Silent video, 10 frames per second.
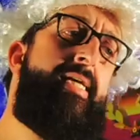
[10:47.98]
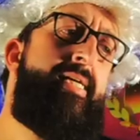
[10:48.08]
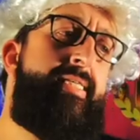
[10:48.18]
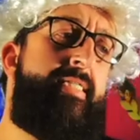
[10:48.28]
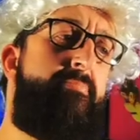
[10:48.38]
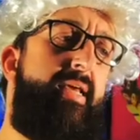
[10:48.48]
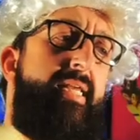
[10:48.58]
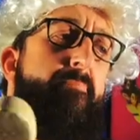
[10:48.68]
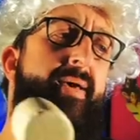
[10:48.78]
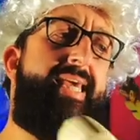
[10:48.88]
Smelly
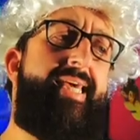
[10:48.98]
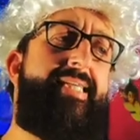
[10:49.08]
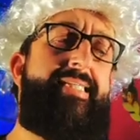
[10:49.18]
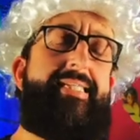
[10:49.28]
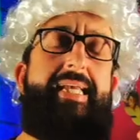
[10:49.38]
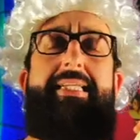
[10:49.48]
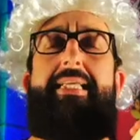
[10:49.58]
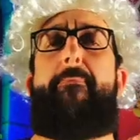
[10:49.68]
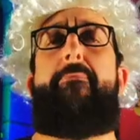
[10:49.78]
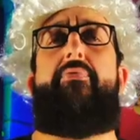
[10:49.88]
P has sent
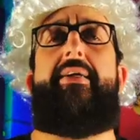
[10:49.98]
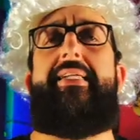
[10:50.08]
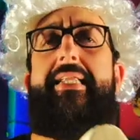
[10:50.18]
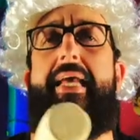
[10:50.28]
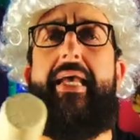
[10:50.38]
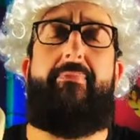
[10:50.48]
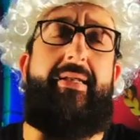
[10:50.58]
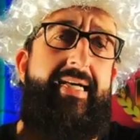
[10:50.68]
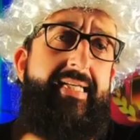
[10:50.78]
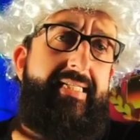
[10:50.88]
a pretty damn
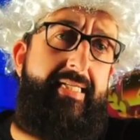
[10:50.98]
nasty